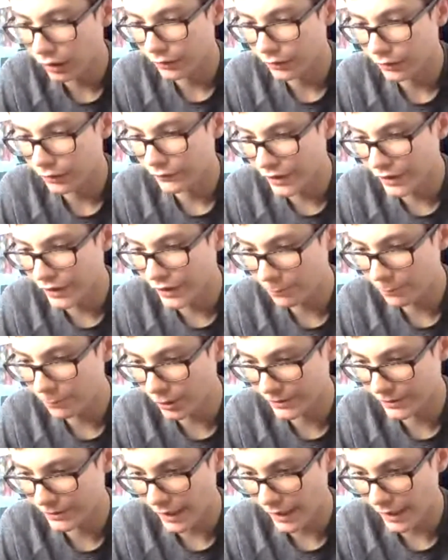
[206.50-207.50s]
This
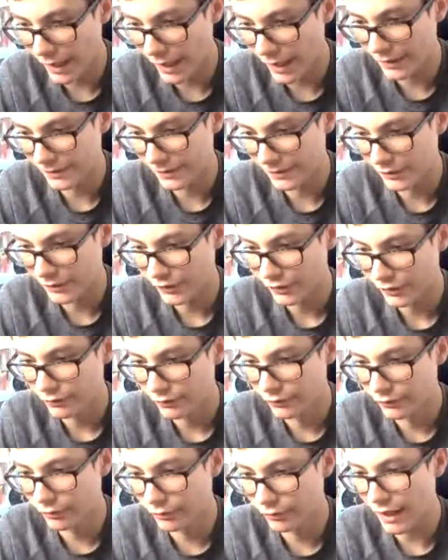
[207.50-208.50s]
person asks,
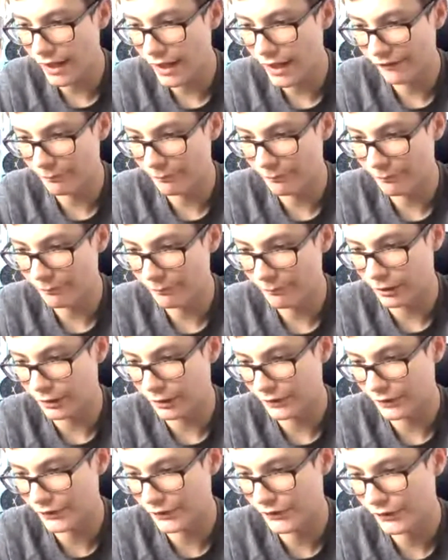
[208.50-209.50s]
do I have
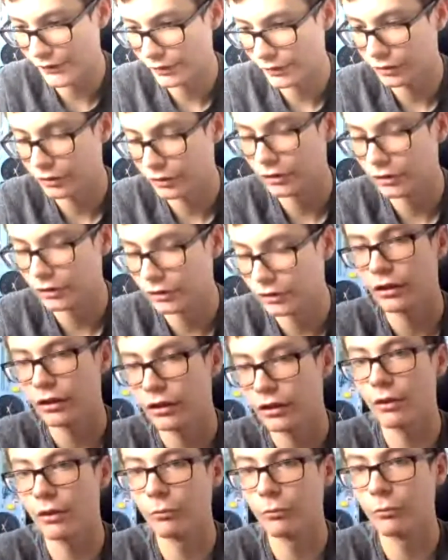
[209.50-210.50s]
parents?
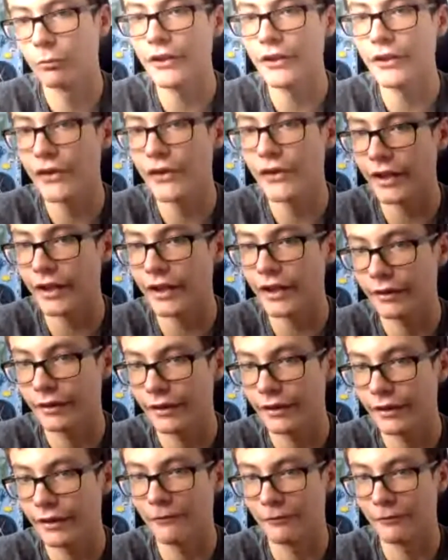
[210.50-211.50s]
What do you think?
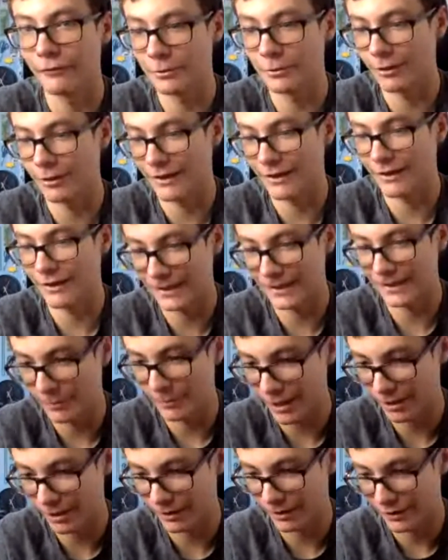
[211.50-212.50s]
Everyone has
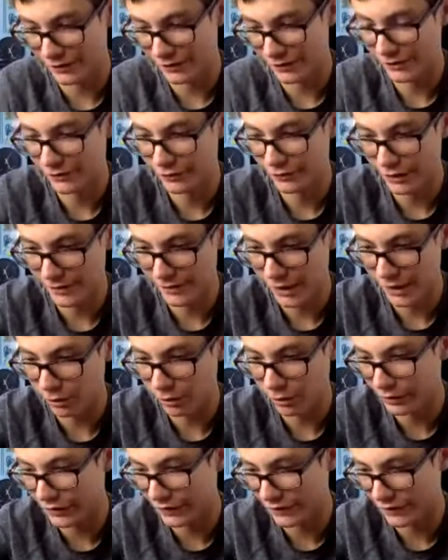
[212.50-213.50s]
parents. That's how
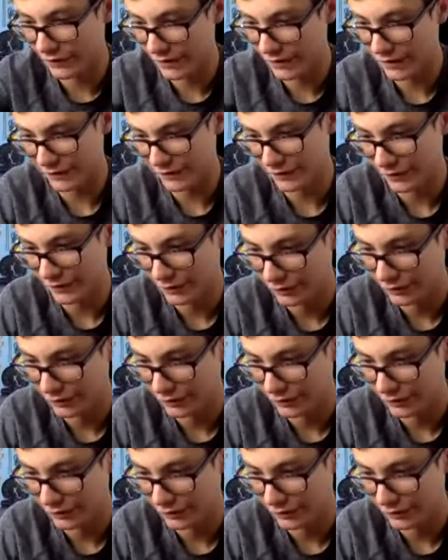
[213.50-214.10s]
we exist.